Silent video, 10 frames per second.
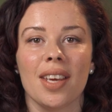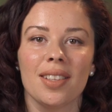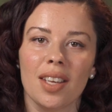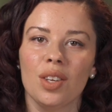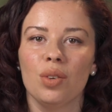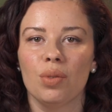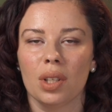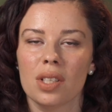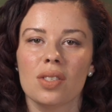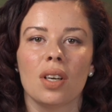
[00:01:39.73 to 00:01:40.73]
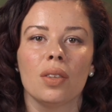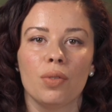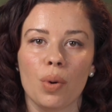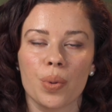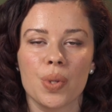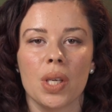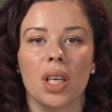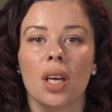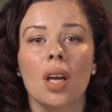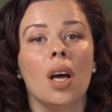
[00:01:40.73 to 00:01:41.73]
and then you really start
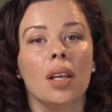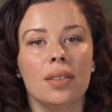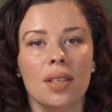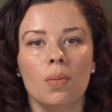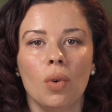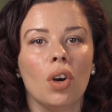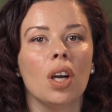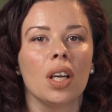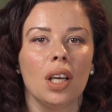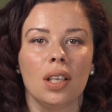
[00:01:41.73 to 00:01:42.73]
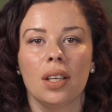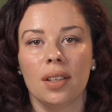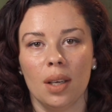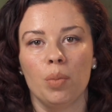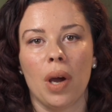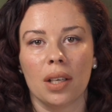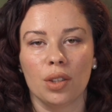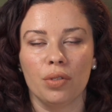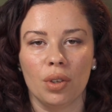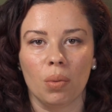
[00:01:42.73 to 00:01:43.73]
focusing on teamwork and on the impact of your